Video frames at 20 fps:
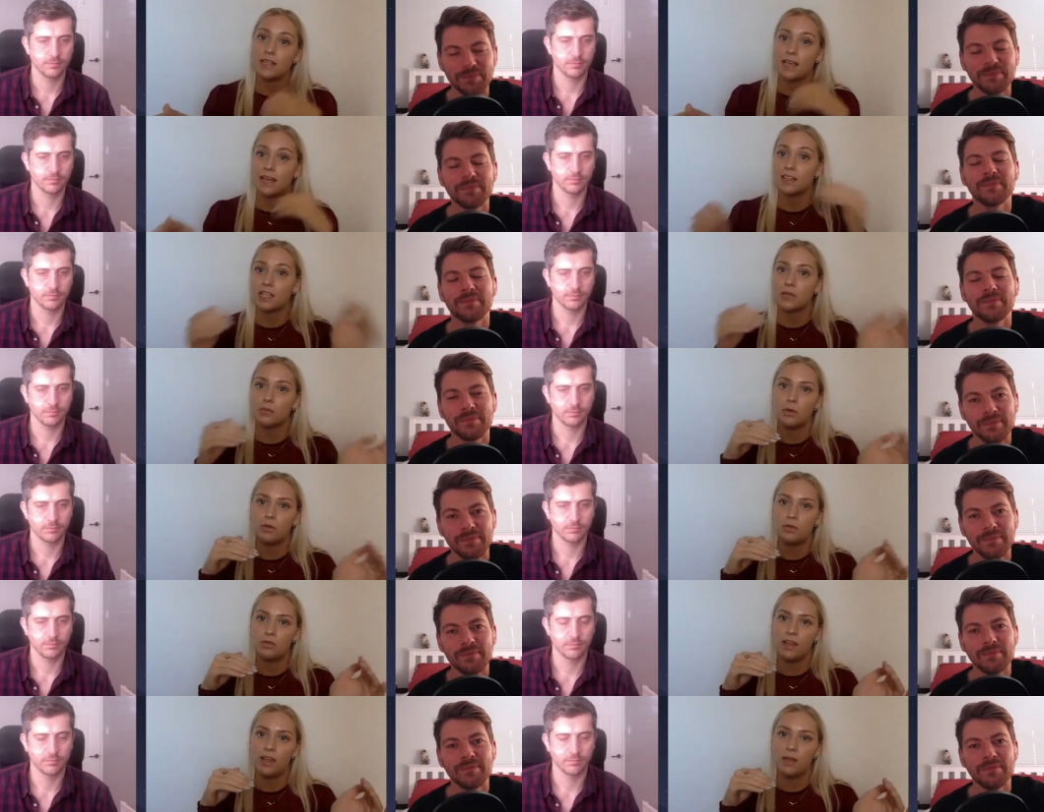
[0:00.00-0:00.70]
Speaker 1: as I
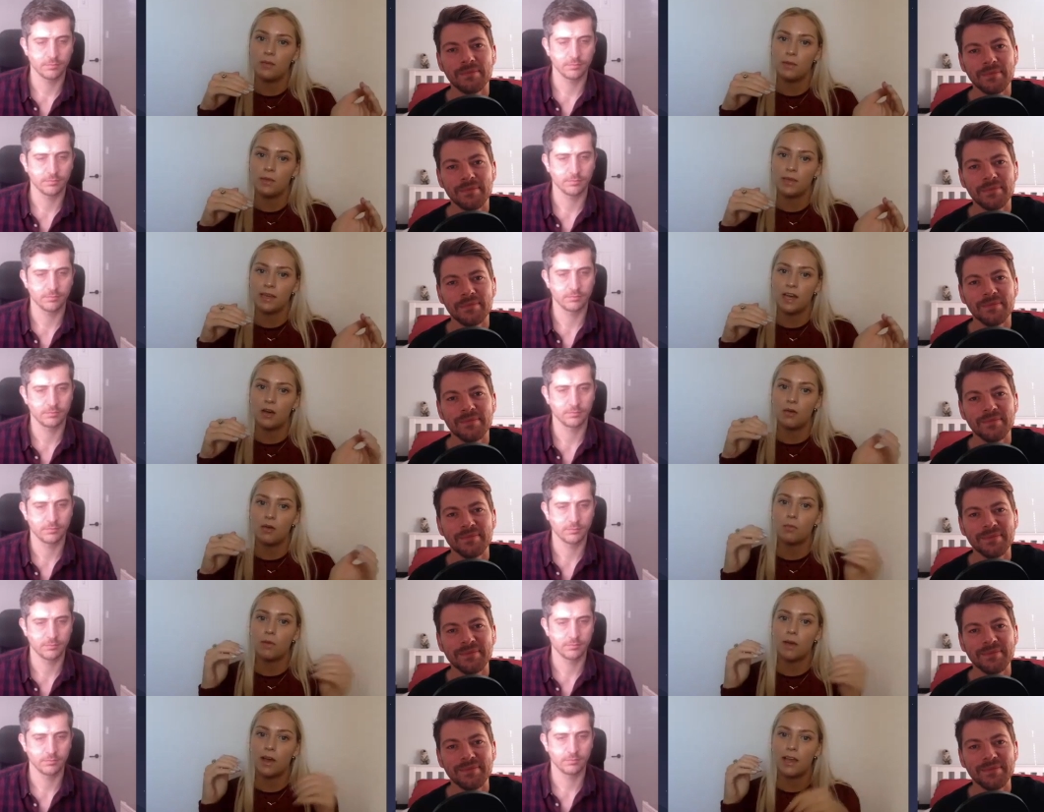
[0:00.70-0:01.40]
would with the
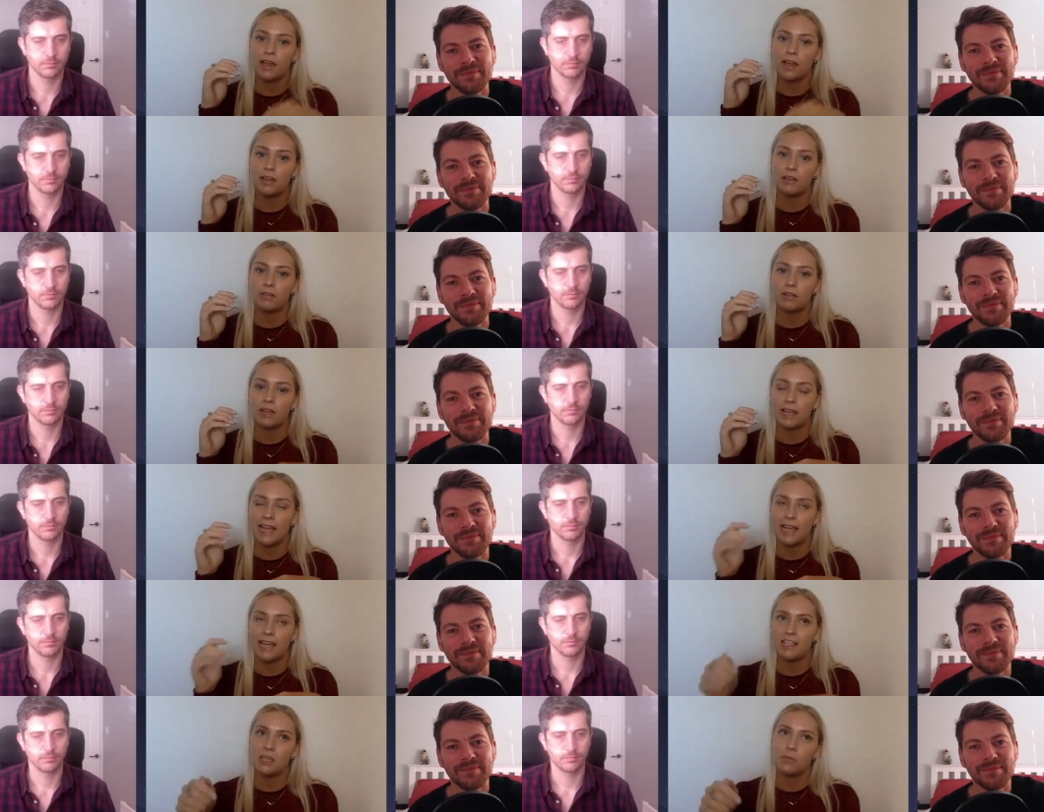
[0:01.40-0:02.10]
MPL, my
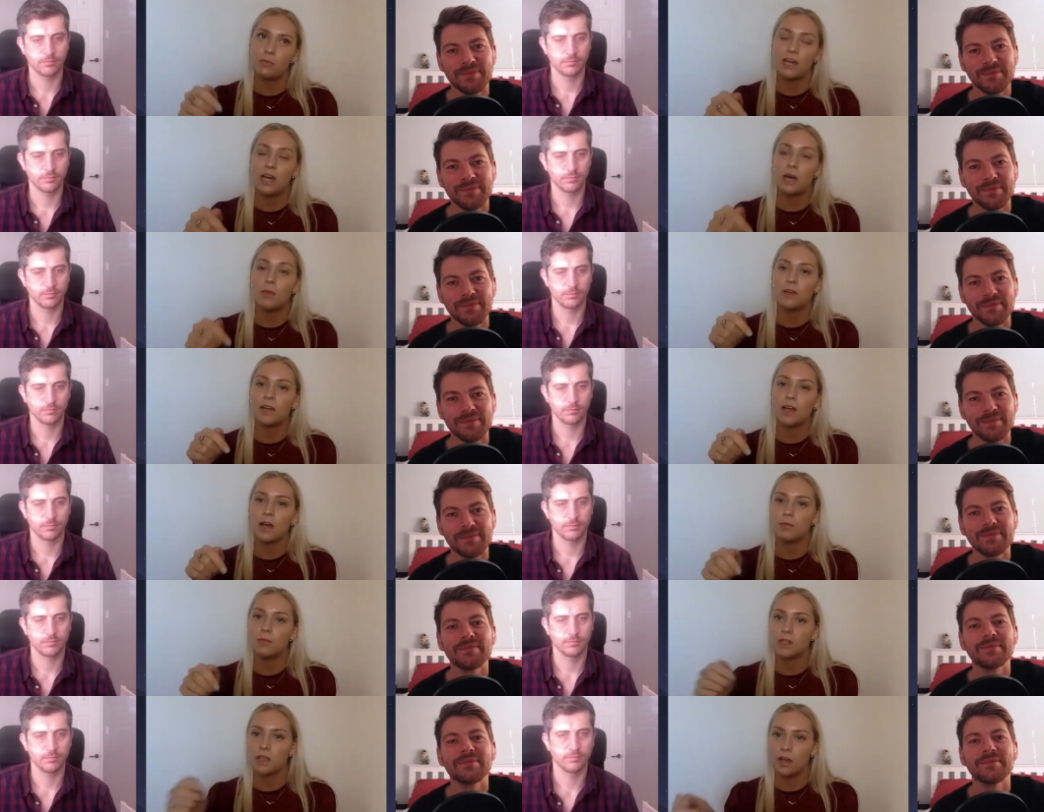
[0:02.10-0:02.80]
ATPL
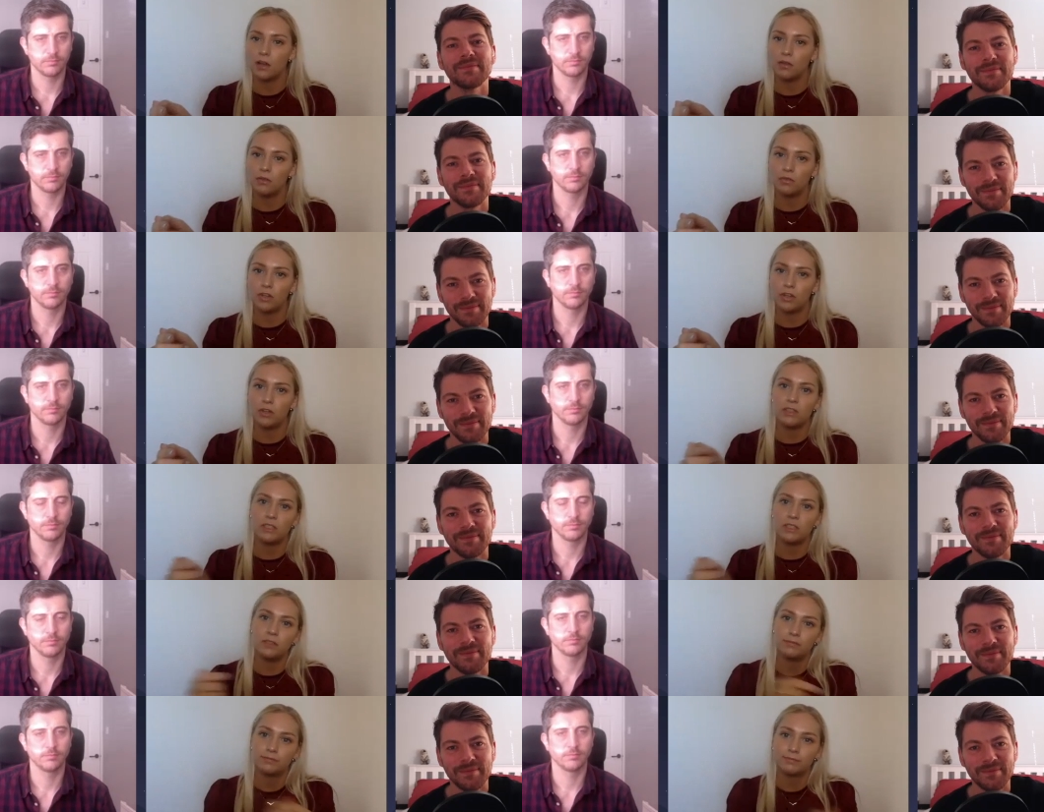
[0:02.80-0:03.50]
becomes
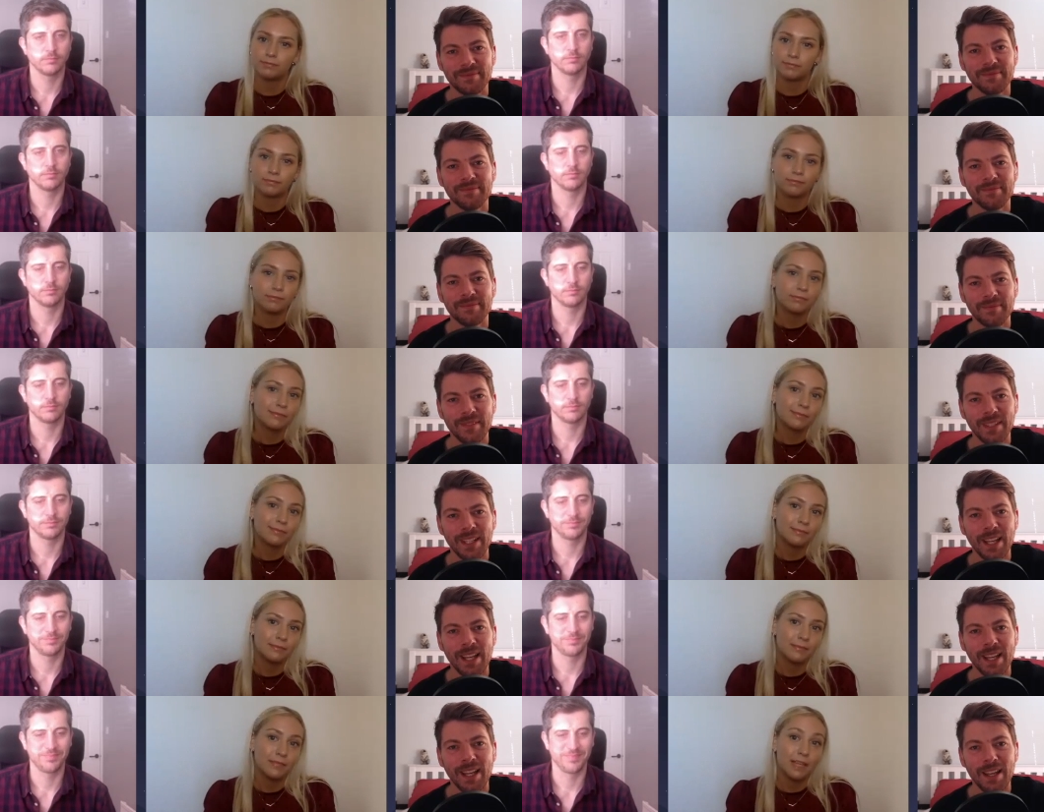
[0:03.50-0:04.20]
unfrozen,
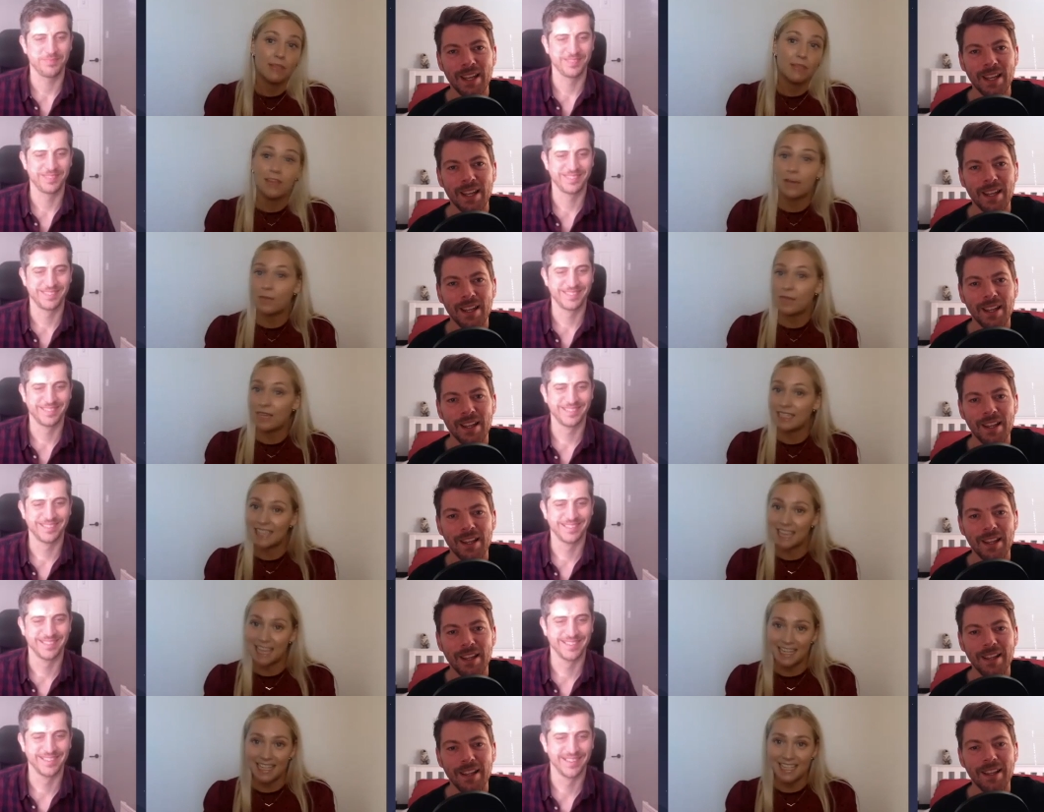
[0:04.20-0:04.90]
if that
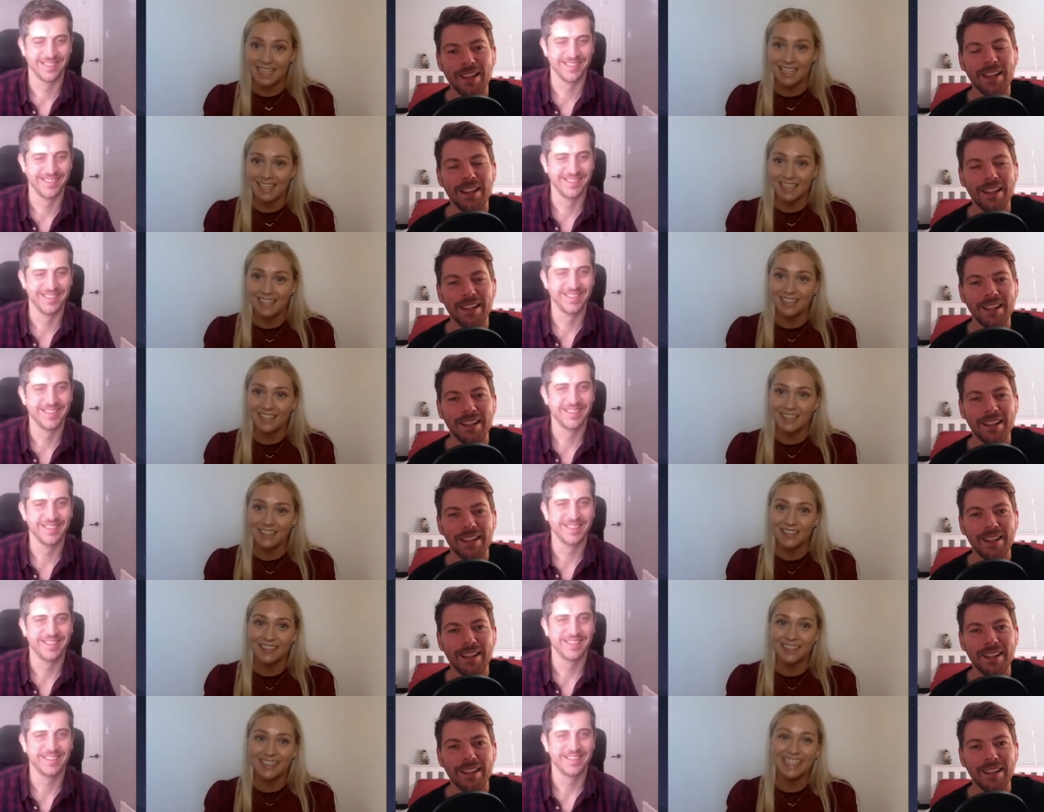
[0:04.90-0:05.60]
makes any sense
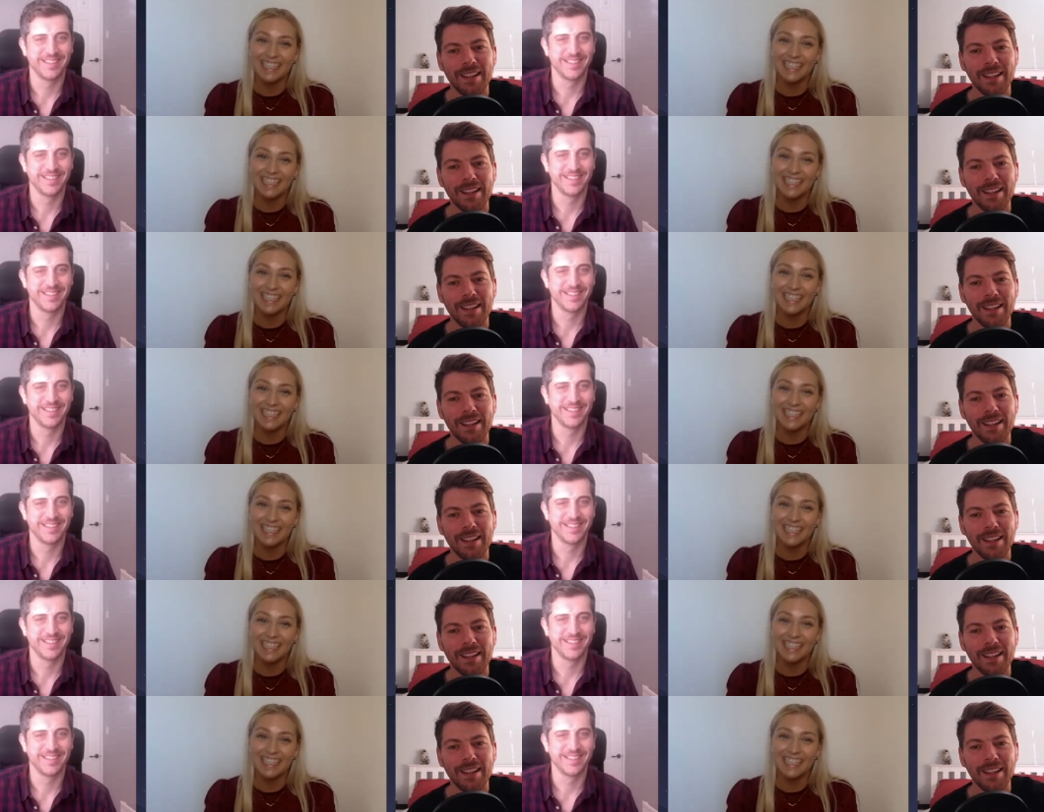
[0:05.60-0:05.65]
at all.